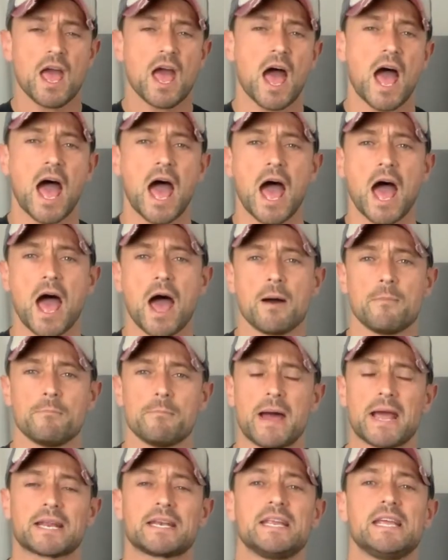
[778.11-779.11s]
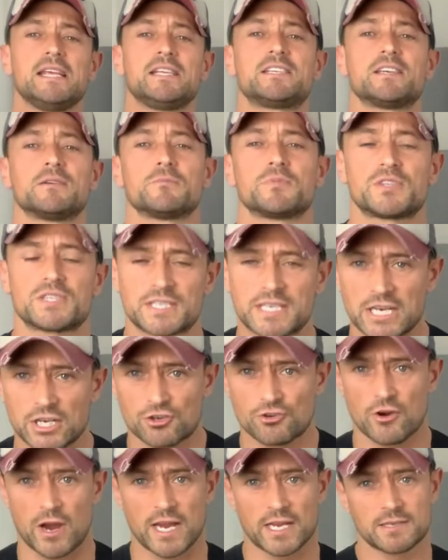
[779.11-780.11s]
magnesium
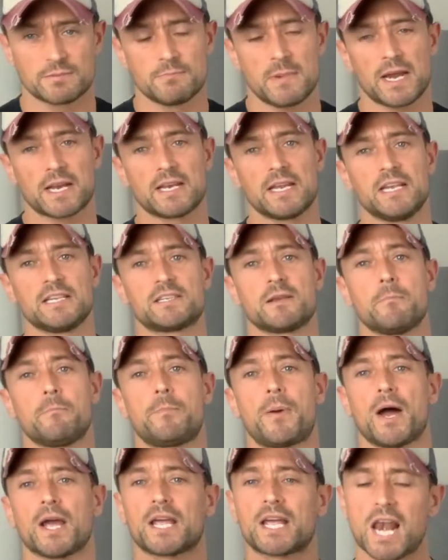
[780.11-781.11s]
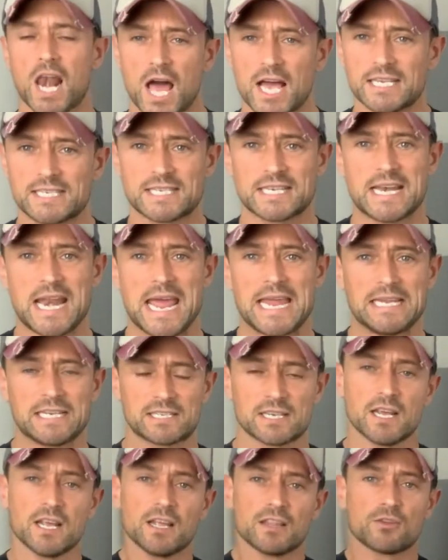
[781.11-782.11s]
citrate, magnesium
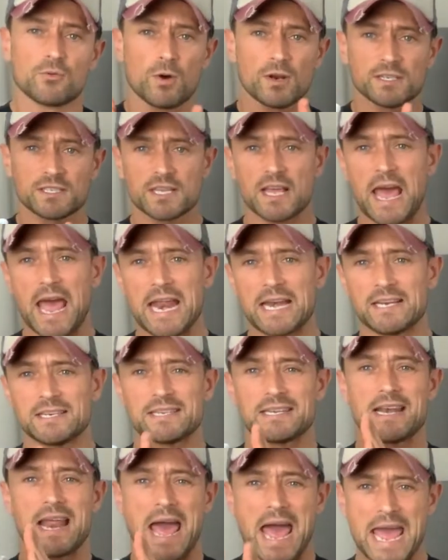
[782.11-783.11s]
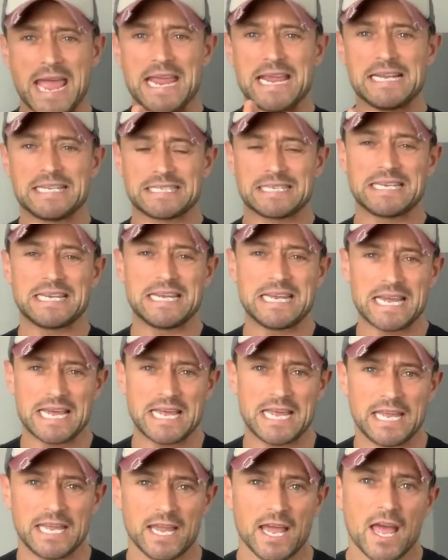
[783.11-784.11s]
biglycinate, the ones that end in
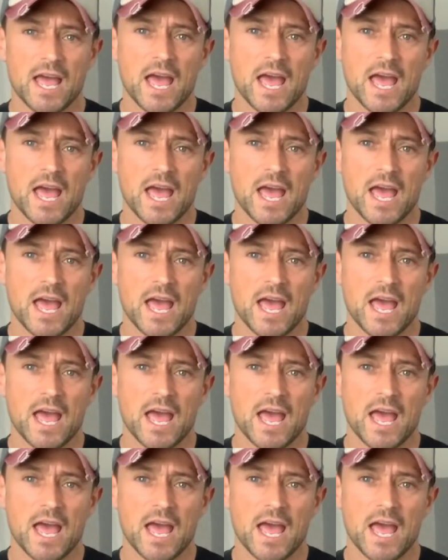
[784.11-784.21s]
ATE.